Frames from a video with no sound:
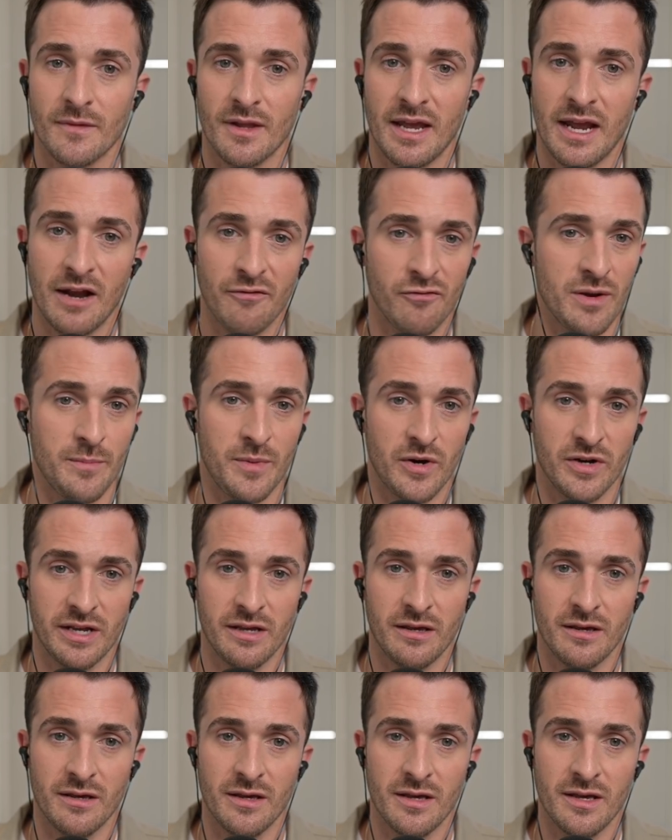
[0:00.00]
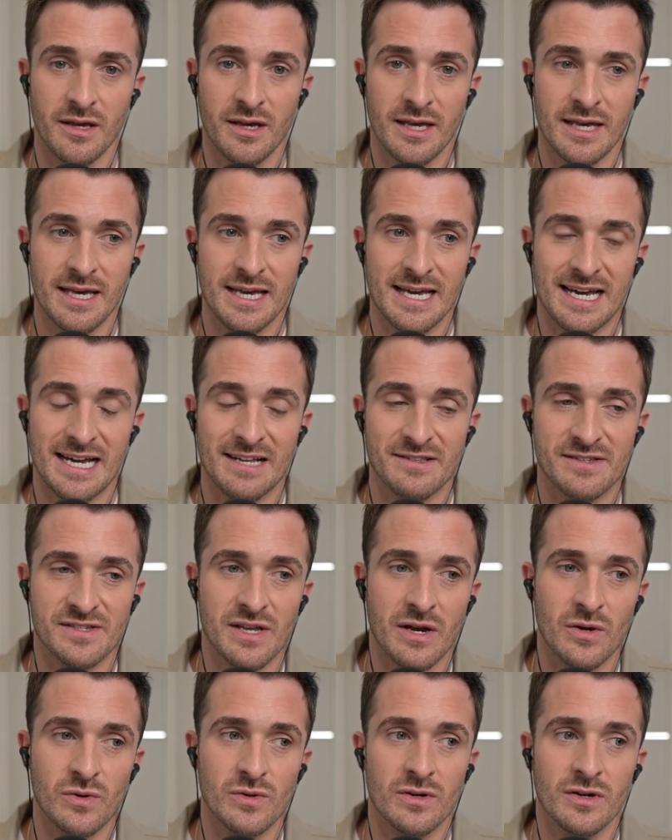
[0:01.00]
Everybody. And
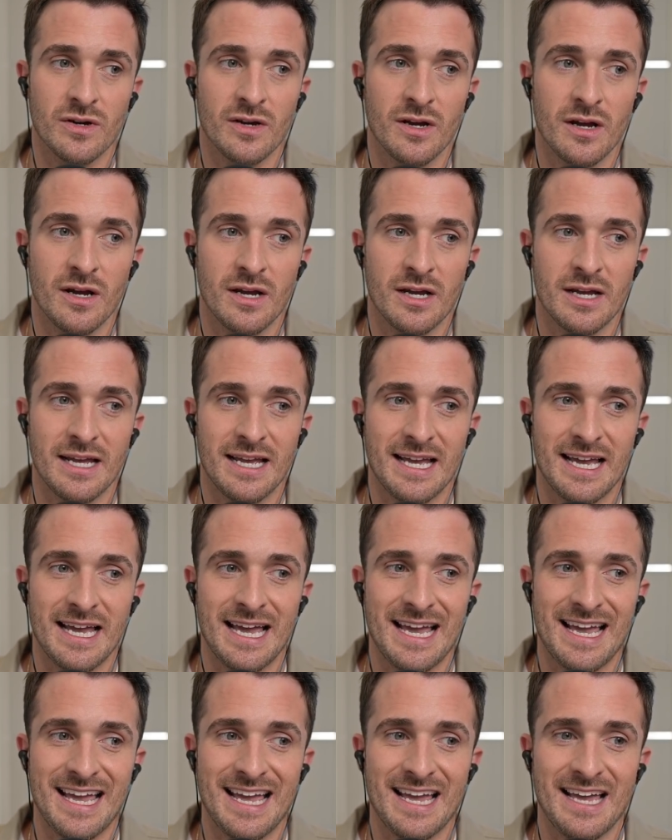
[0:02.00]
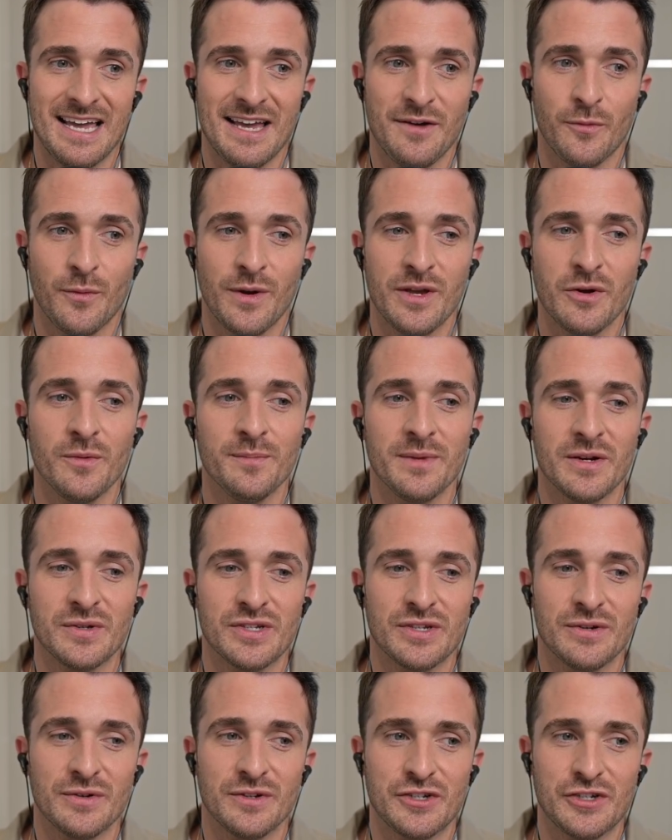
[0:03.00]
so we
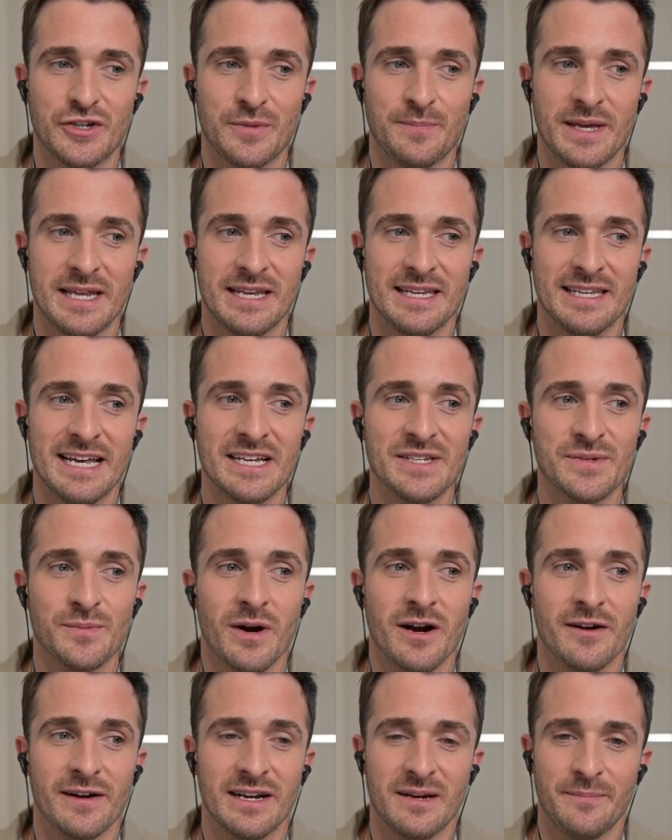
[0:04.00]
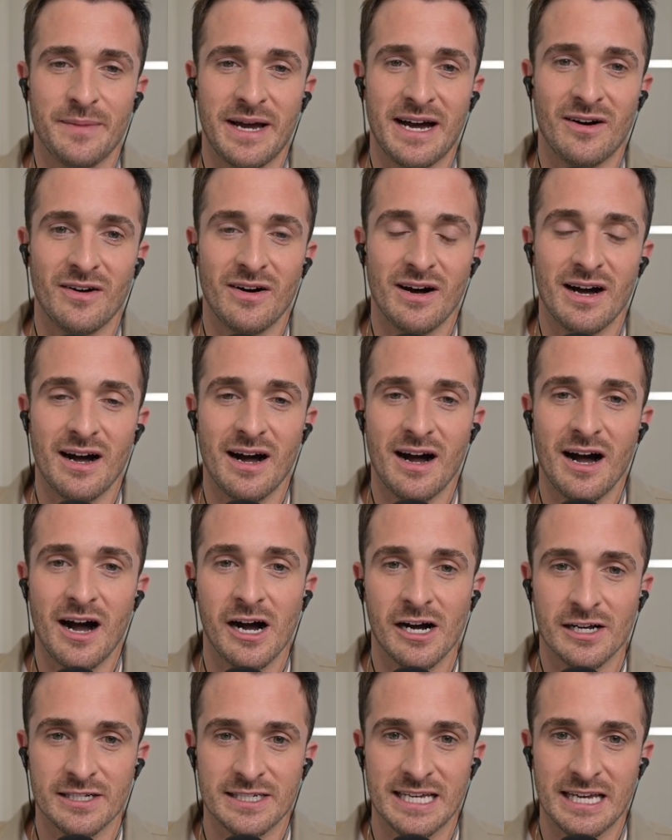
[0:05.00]
almost should be less worried about
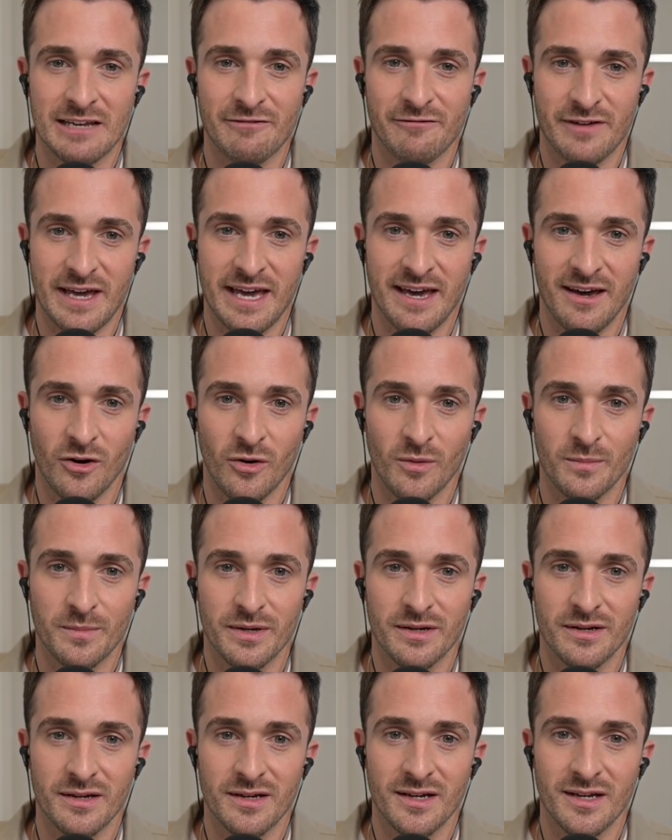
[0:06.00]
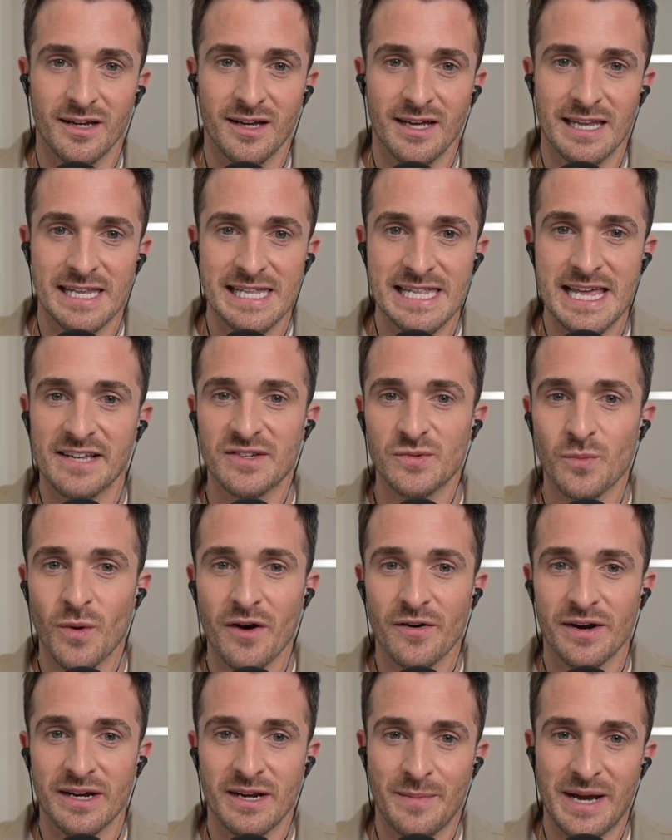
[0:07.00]
asking for help, less
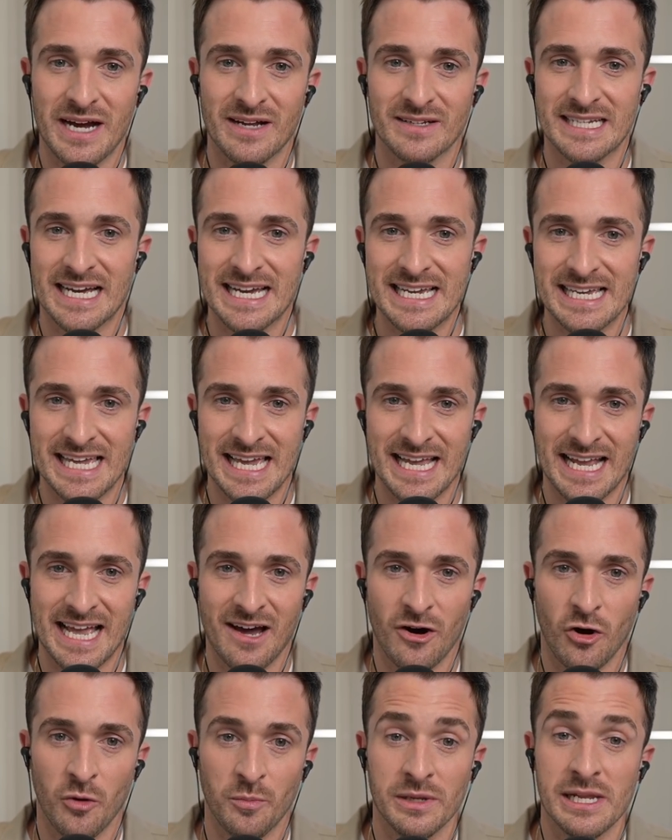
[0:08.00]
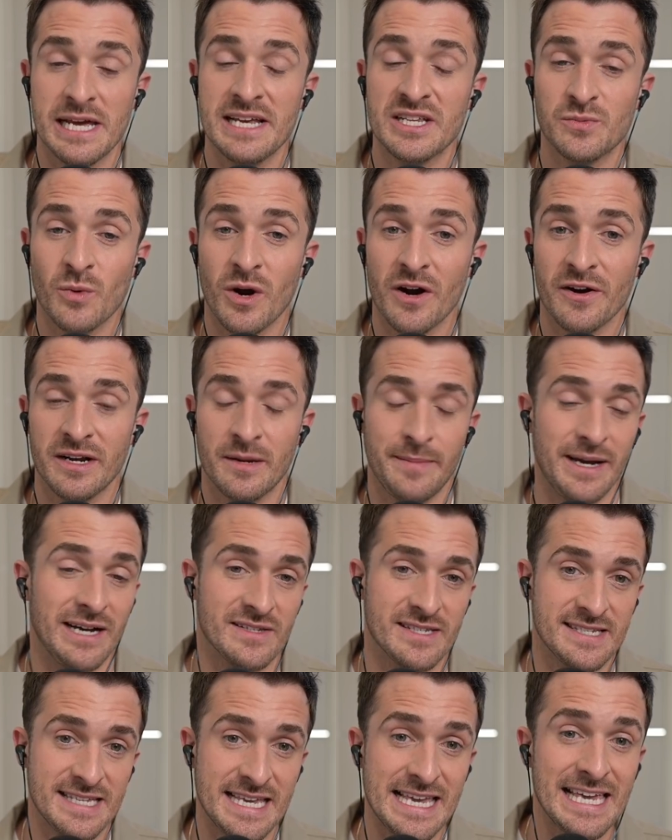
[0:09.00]
worried about taking help, less worried
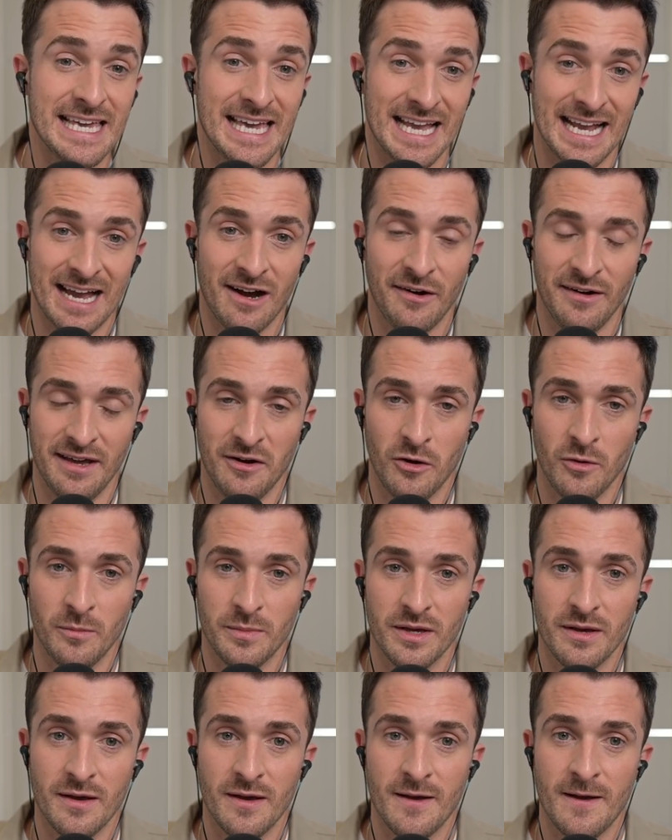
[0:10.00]
about seeking out help,